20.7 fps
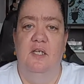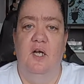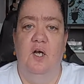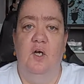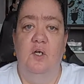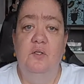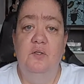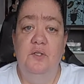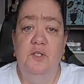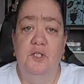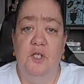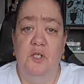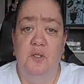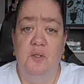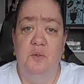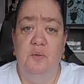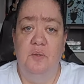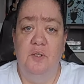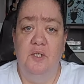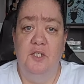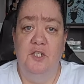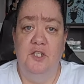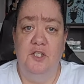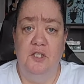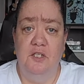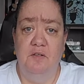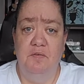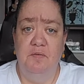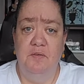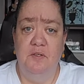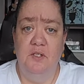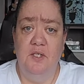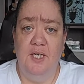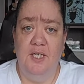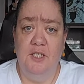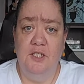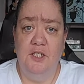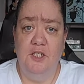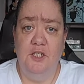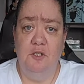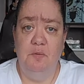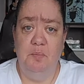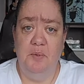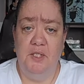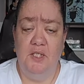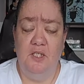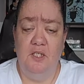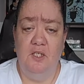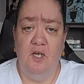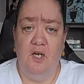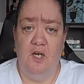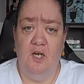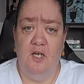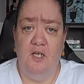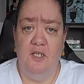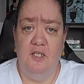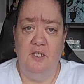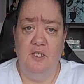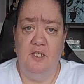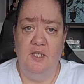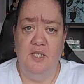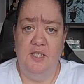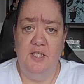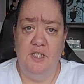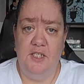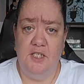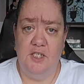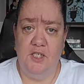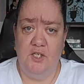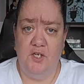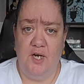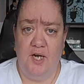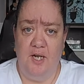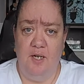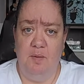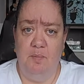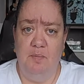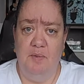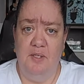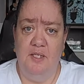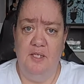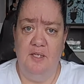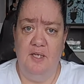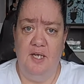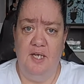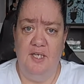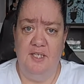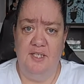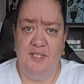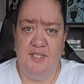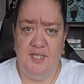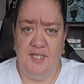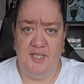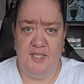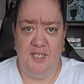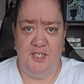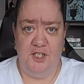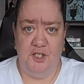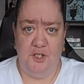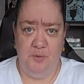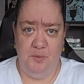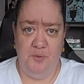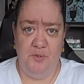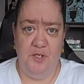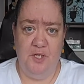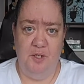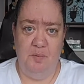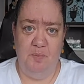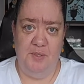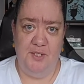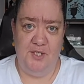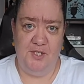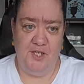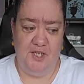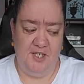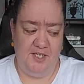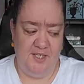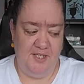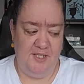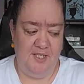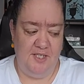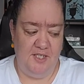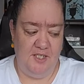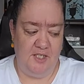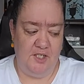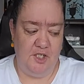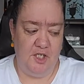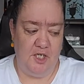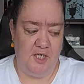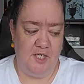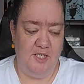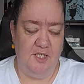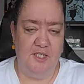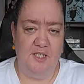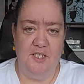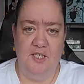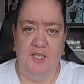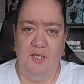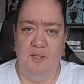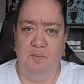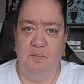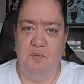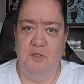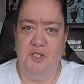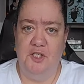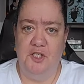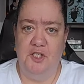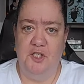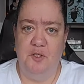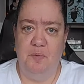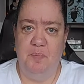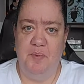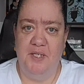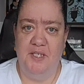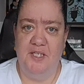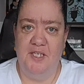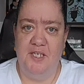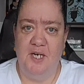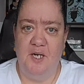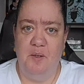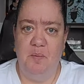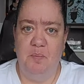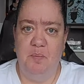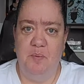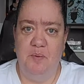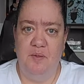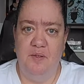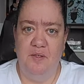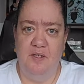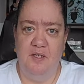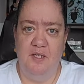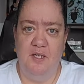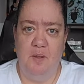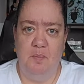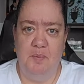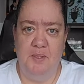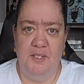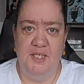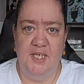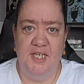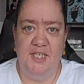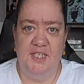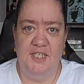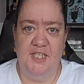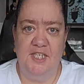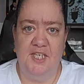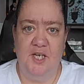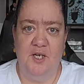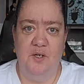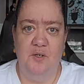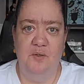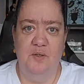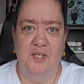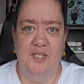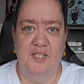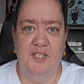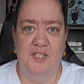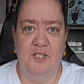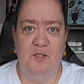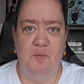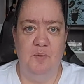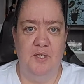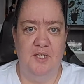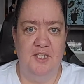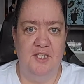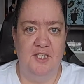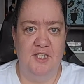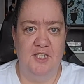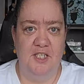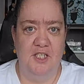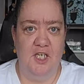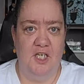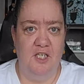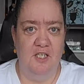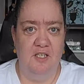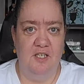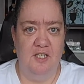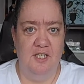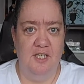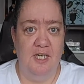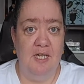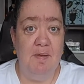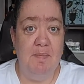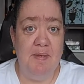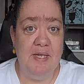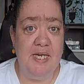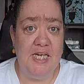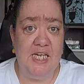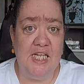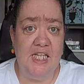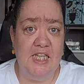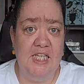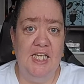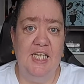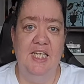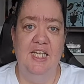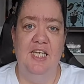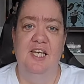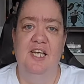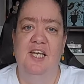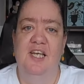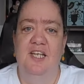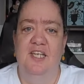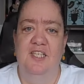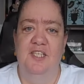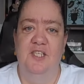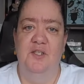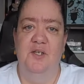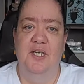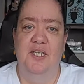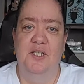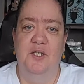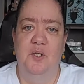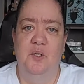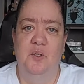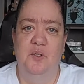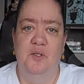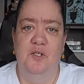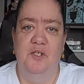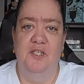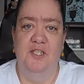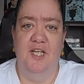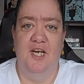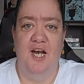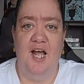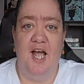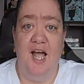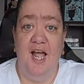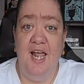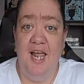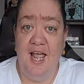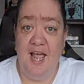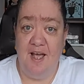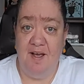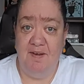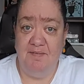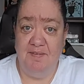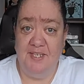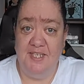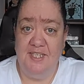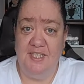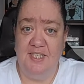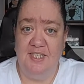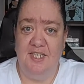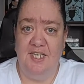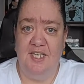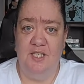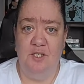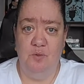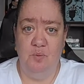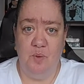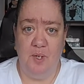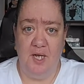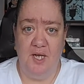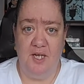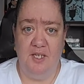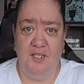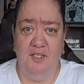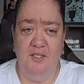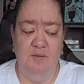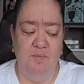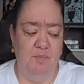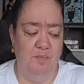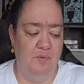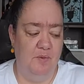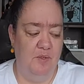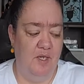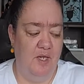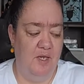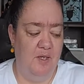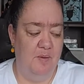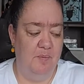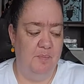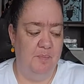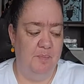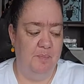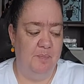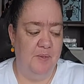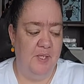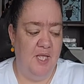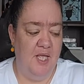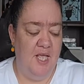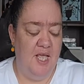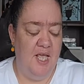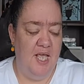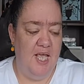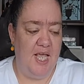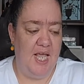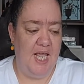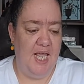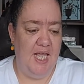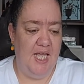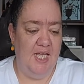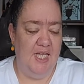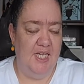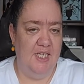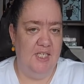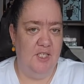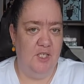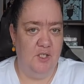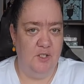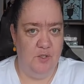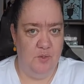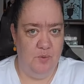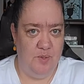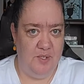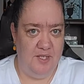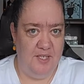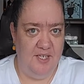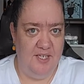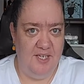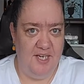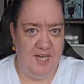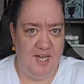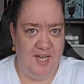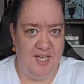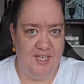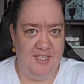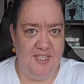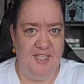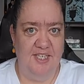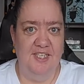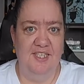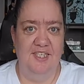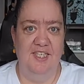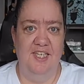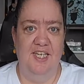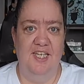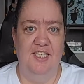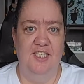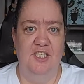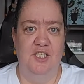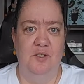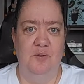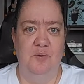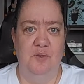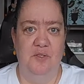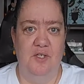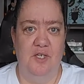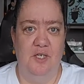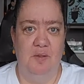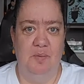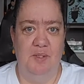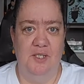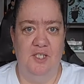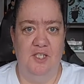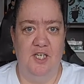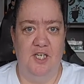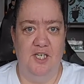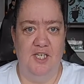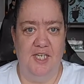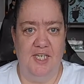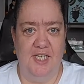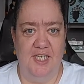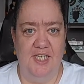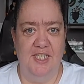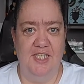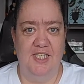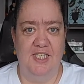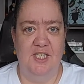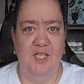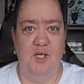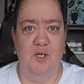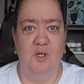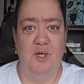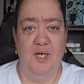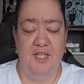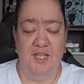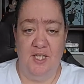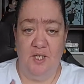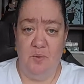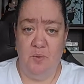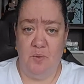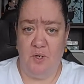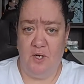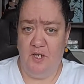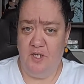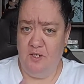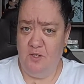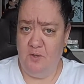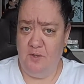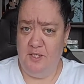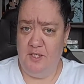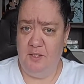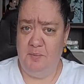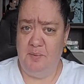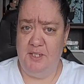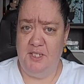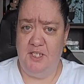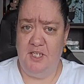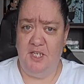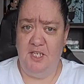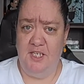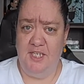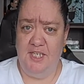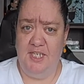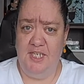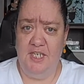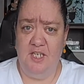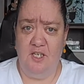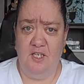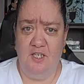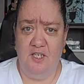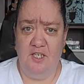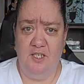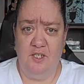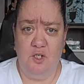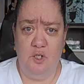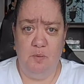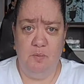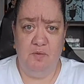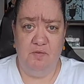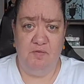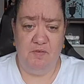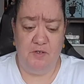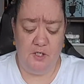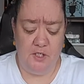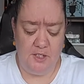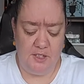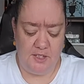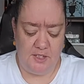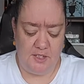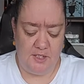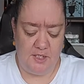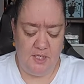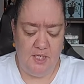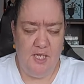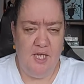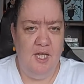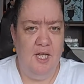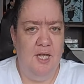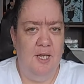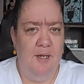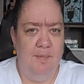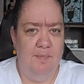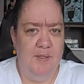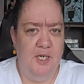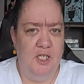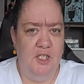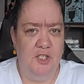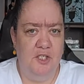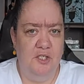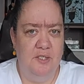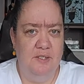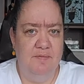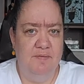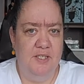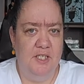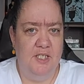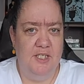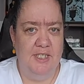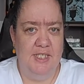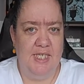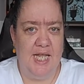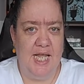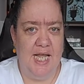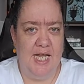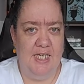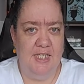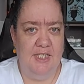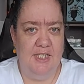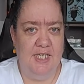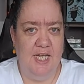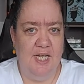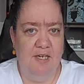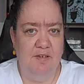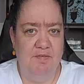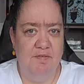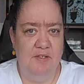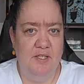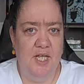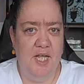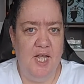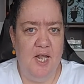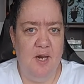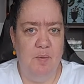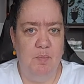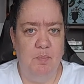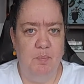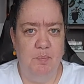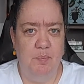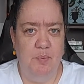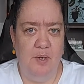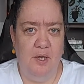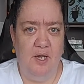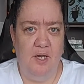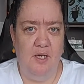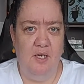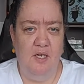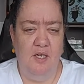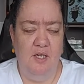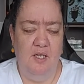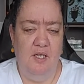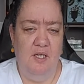Also, Jennifer LGB on Instagram said that she was going to be starting this chart. She just picked it up a couple of days ago, and she wanted to start on it immediately. So I told her that I have it as well. And also Athena had it, and she was going to be starting it. So I think we're all going to be starting it on October 1st. I'm not sure if there is a hashtag for that, but